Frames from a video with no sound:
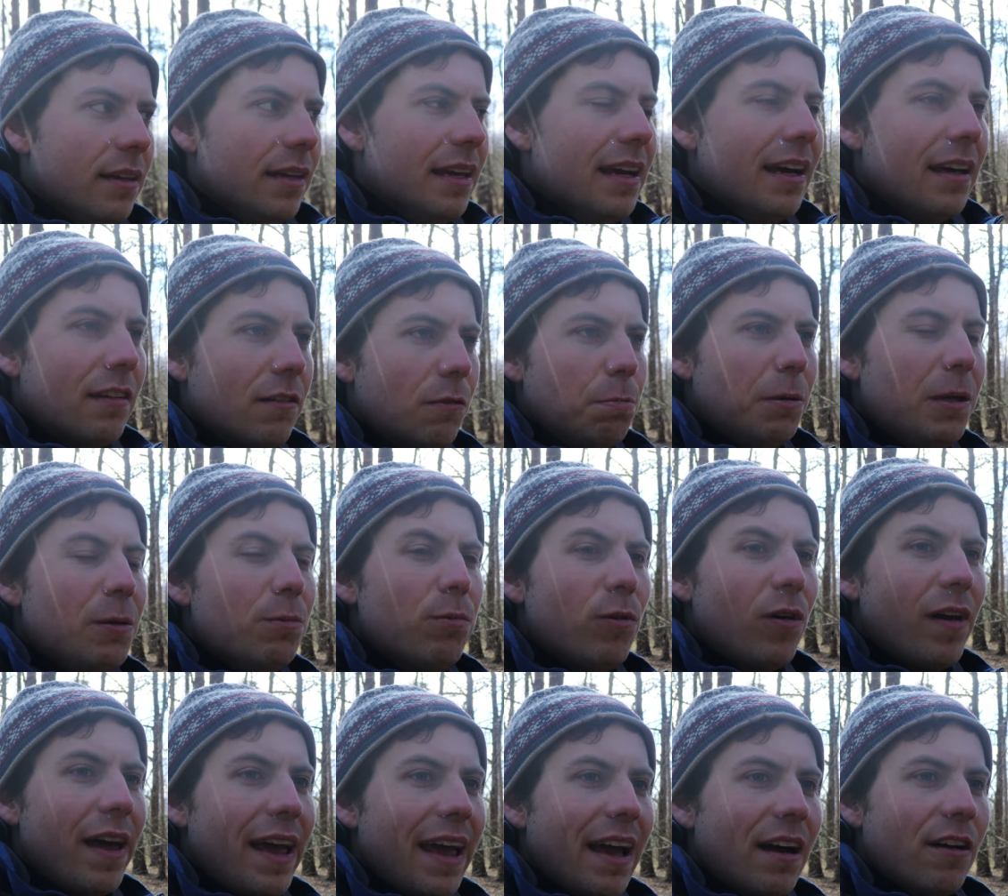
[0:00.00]
Yes,
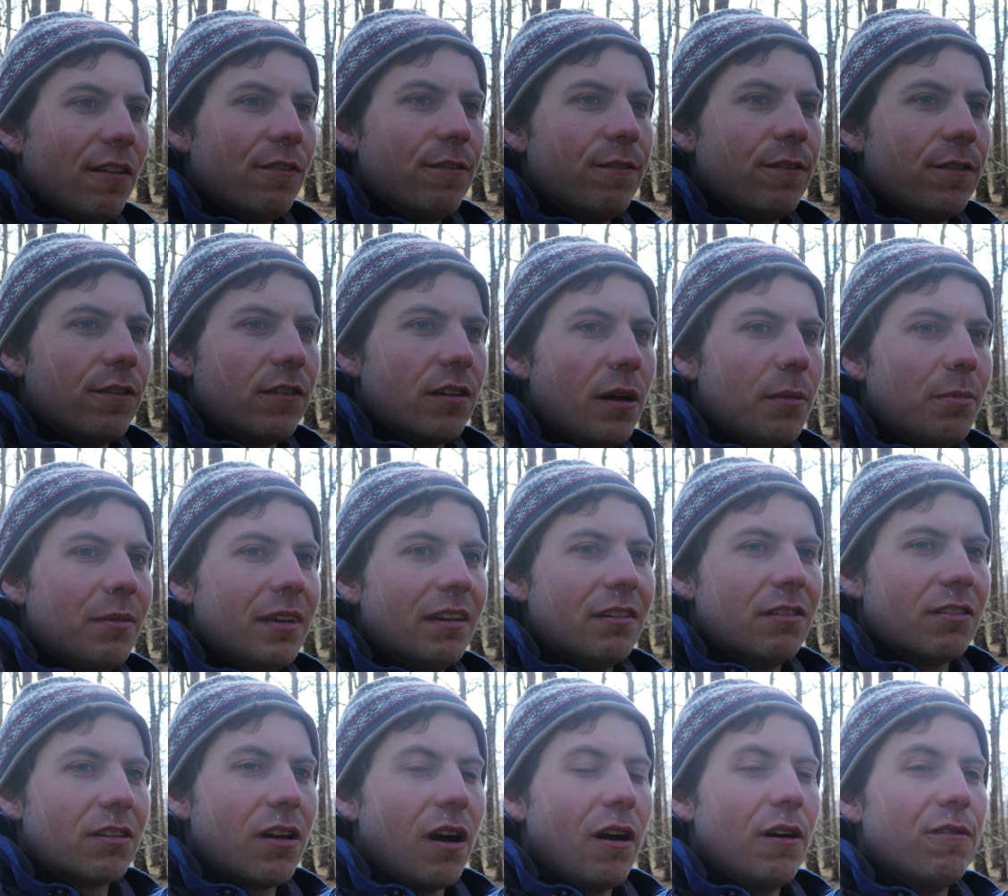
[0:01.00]
people have some
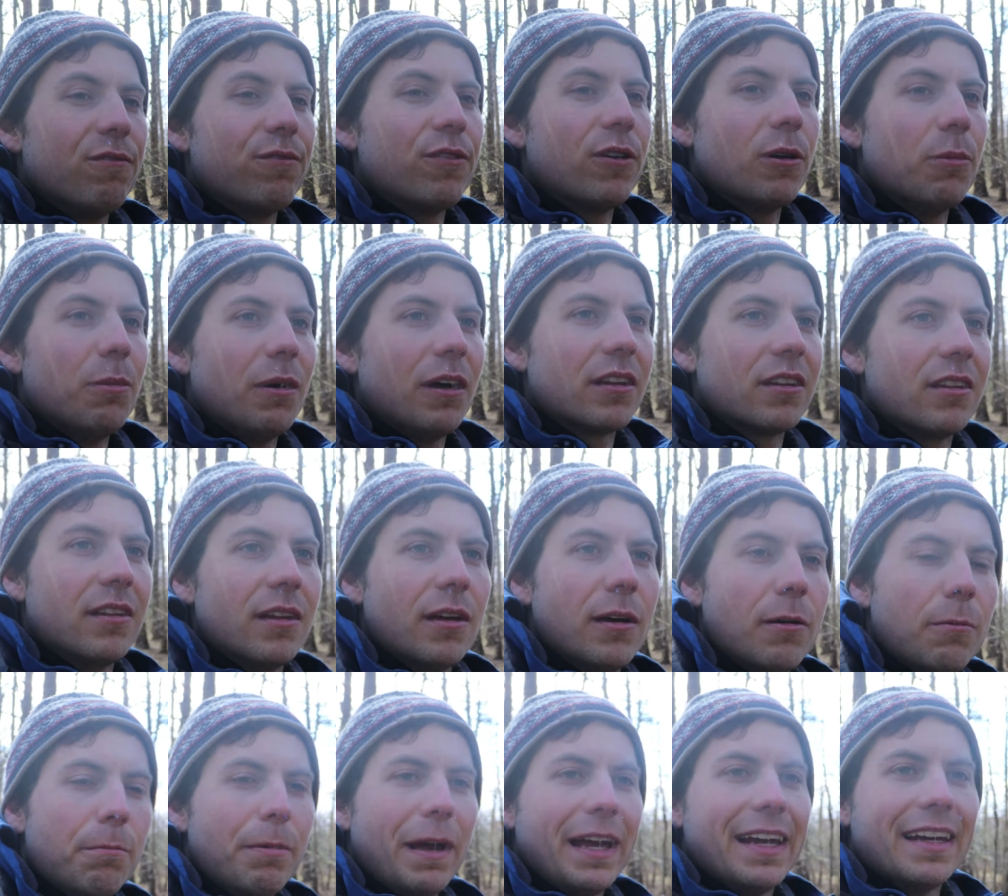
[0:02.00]
discomfort about
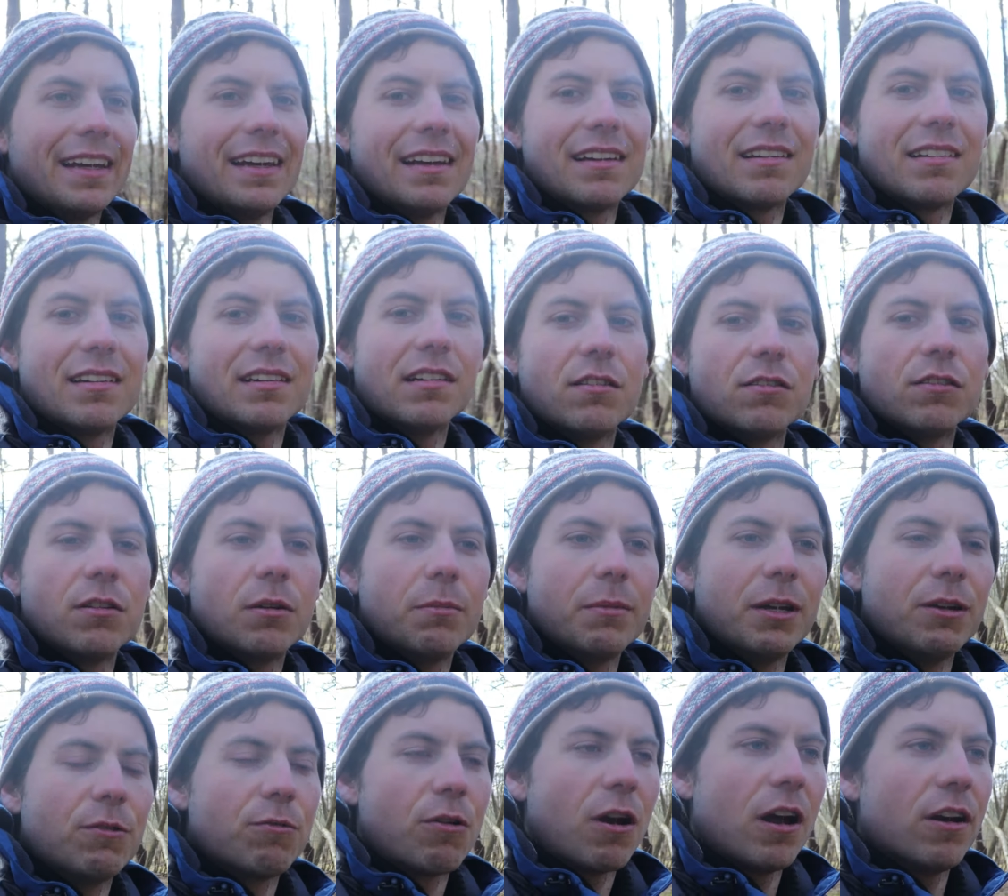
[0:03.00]
the banking
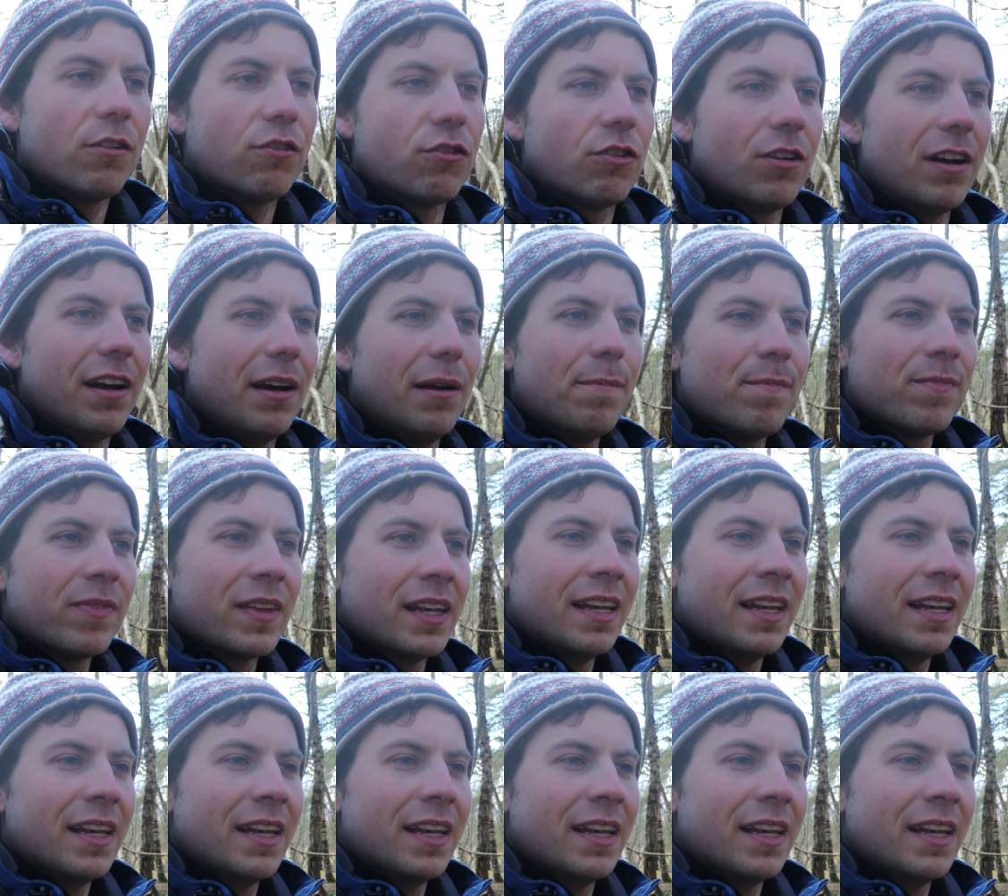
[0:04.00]
system in Russia,